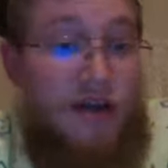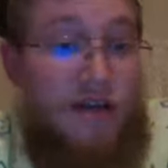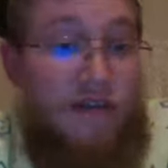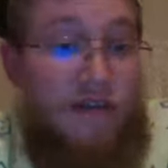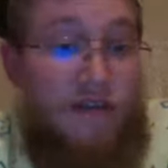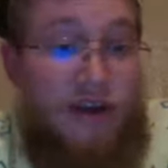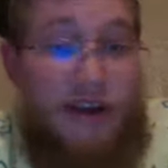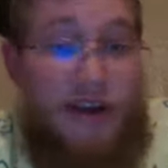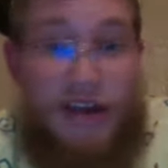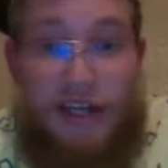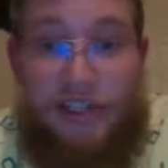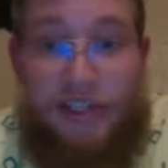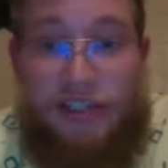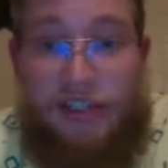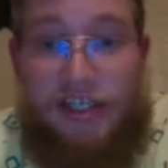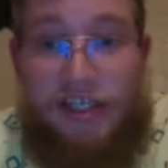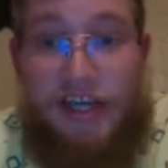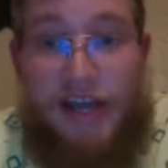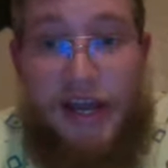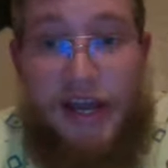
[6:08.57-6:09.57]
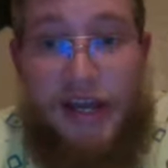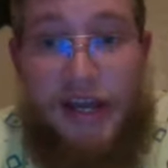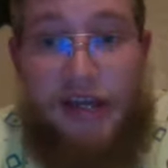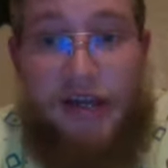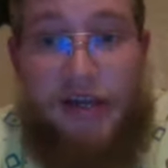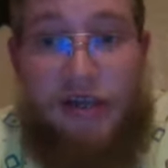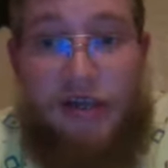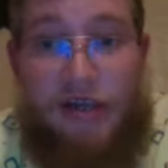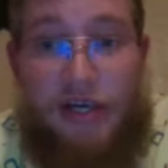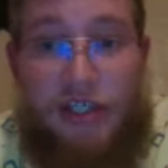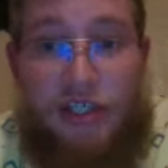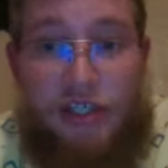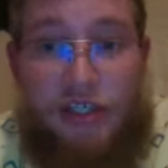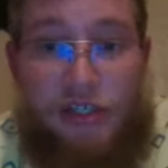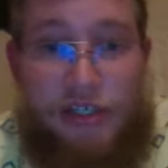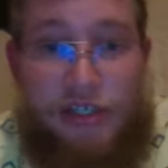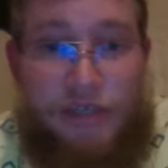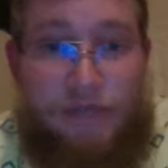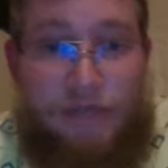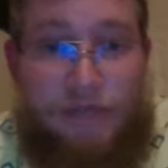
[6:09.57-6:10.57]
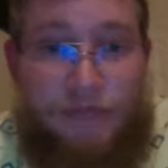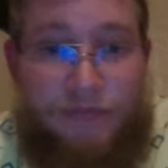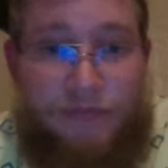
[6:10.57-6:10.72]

financially and ecologically.